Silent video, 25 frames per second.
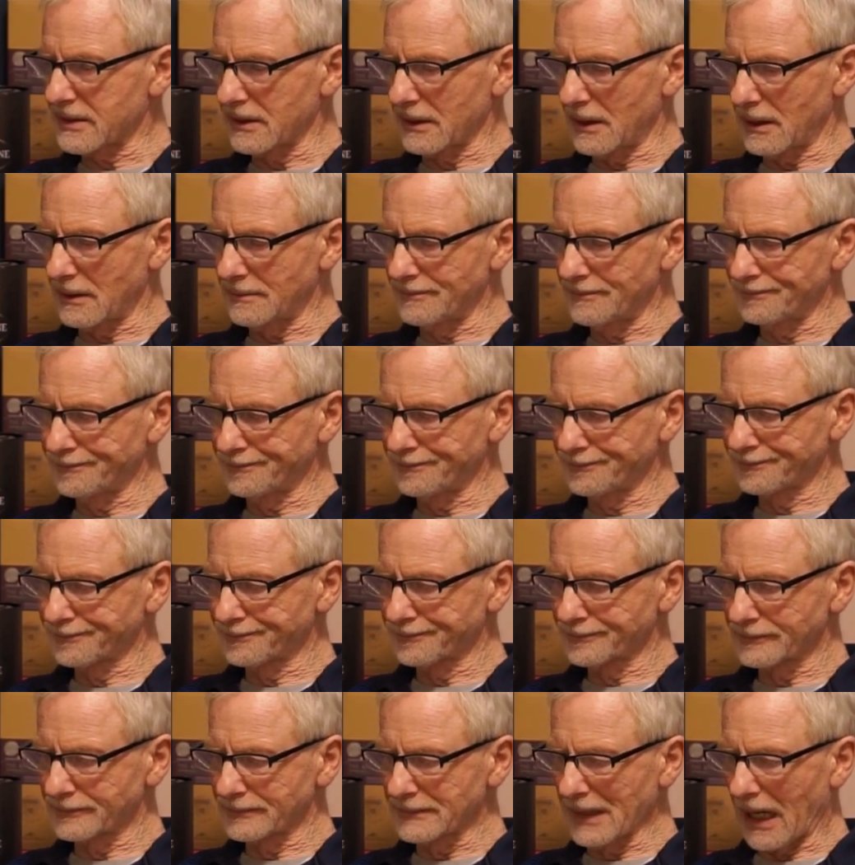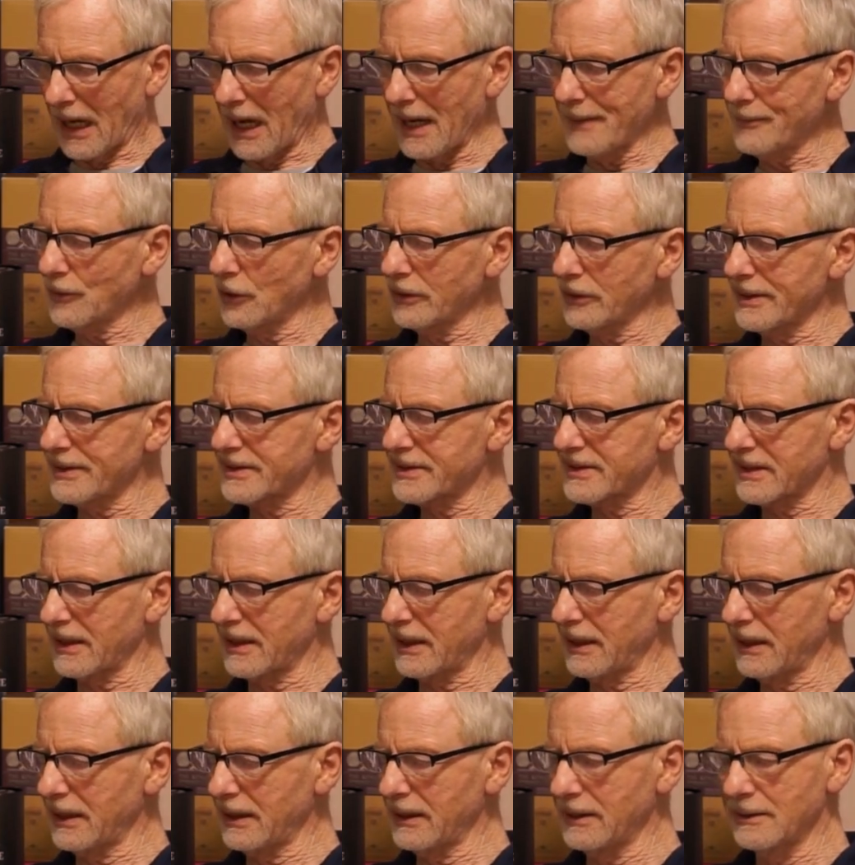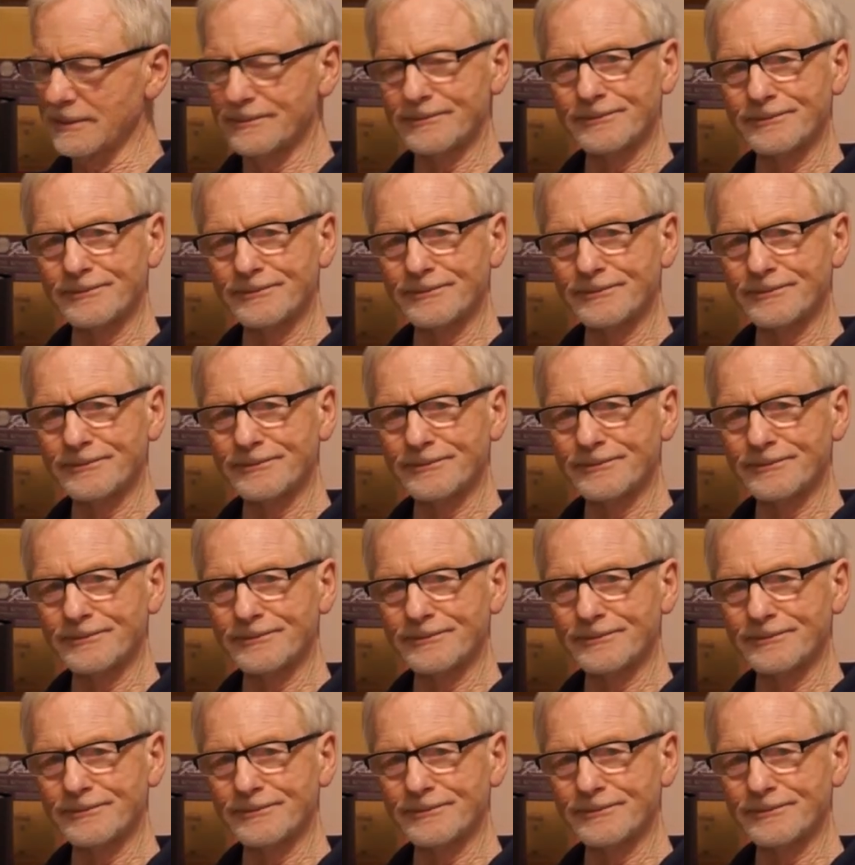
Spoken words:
I'm going to say